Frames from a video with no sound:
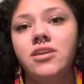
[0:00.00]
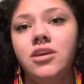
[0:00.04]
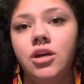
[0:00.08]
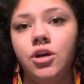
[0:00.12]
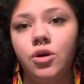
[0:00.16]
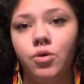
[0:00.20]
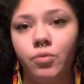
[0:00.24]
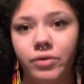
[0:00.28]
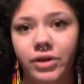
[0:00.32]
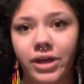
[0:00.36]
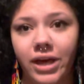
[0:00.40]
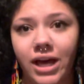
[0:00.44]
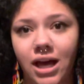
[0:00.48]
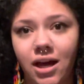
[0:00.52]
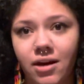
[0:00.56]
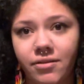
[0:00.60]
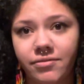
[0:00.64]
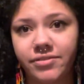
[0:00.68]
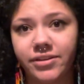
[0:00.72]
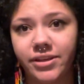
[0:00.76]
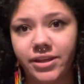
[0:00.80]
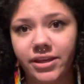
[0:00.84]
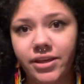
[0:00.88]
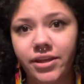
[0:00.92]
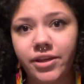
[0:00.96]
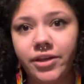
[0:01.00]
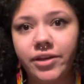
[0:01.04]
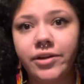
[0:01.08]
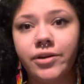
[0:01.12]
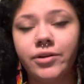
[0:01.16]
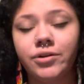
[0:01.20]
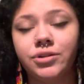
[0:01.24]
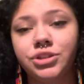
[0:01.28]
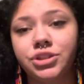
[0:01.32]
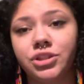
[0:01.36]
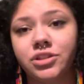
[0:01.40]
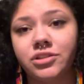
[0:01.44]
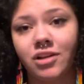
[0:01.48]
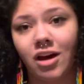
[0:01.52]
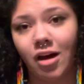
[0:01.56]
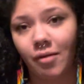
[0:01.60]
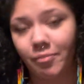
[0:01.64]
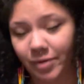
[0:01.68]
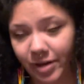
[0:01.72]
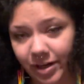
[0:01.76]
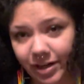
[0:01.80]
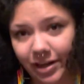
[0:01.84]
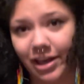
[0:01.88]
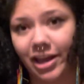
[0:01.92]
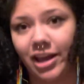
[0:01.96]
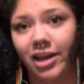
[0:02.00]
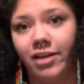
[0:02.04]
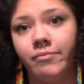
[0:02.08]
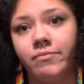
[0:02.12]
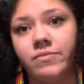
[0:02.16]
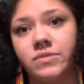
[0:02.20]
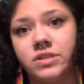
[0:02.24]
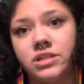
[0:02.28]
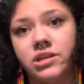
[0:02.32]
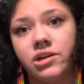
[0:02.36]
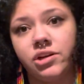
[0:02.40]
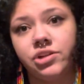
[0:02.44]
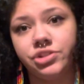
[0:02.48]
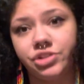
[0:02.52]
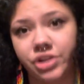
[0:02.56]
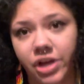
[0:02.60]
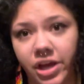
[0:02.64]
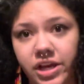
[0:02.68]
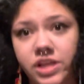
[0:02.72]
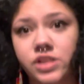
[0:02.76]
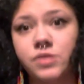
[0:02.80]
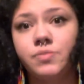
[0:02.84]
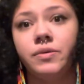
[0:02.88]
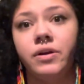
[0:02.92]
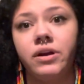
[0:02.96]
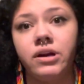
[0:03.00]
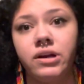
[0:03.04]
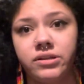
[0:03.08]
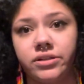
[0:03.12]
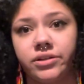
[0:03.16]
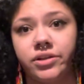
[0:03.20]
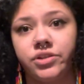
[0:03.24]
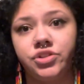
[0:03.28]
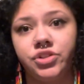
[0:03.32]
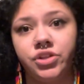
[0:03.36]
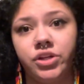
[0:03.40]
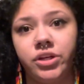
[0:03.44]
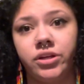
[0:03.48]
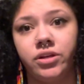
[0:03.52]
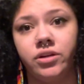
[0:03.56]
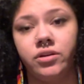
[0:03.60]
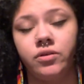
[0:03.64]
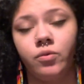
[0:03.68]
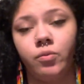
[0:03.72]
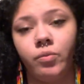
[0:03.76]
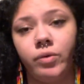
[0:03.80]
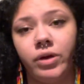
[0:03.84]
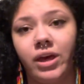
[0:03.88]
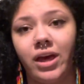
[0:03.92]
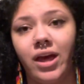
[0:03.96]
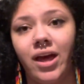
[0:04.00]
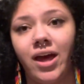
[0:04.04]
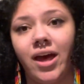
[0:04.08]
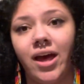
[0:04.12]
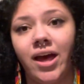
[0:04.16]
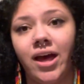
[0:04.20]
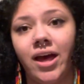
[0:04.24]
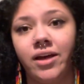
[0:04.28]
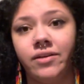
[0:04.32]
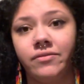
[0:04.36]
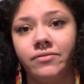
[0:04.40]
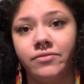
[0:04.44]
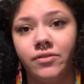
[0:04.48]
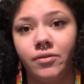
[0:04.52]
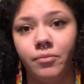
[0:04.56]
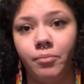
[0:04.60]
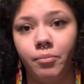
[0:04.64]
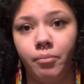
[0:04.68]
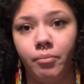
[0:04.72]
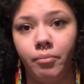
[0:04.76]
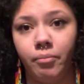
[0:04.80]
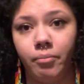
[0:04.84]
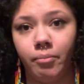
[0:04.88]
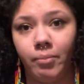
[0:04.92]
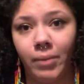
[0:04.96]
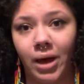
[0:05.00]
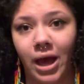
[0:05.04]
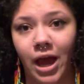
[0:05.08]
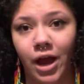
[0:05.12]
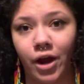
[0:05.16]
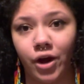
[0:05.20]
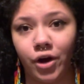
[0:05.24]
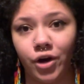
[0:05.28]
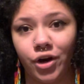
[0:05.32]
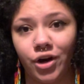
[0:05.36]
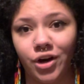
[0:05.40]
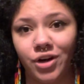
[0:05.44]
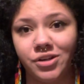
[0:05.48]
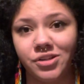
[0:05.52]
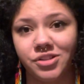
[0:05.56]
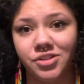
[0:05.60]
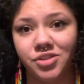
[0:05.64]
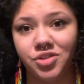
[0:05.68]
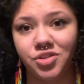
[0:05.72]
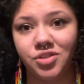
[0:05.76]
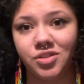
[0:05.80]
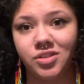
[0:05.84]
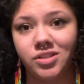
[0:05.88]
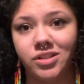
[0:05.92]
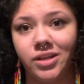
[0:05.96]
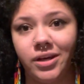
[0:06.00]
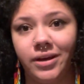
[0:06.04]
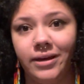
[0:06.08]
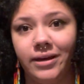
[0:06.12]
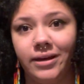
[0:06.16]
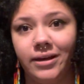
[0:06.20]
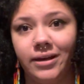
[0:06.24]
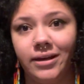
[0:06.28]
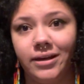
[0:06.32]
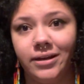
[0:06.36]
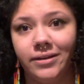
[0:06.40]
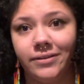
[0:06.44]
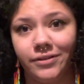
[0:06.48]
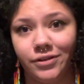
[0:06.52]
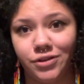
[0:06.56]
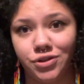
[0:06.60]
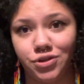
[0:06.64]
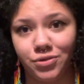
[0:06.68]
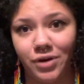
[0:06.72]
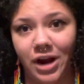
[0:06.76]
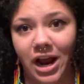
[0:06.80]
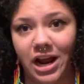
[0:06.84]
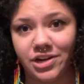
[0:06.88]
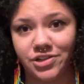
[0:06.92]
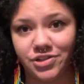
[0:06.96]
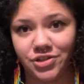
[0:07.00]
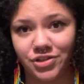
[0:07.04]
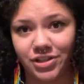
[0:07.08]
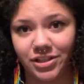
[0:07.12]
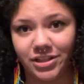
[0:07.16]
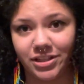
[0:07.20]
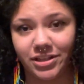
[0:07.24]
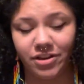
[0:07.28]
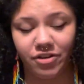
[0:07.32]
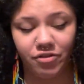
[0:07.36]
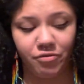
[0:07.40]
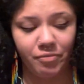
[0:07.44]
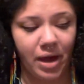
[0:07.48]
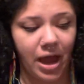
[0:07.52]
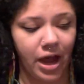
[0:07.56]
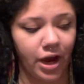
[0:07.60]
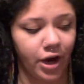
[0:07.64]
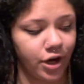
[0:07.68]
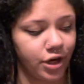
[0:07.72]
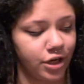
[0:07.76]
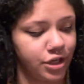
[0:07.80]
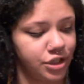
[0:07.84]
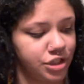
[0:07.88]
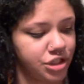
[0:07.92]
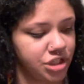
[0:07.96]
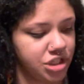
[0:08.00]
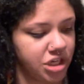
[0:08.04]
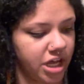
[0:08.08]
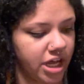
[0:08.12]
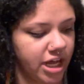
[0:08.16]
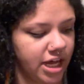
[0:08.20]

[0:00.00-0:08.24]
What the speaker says: we have He Who Shall Not Be Named, Shakespeare edition. We have Mackers, The Tragedy of Mackers.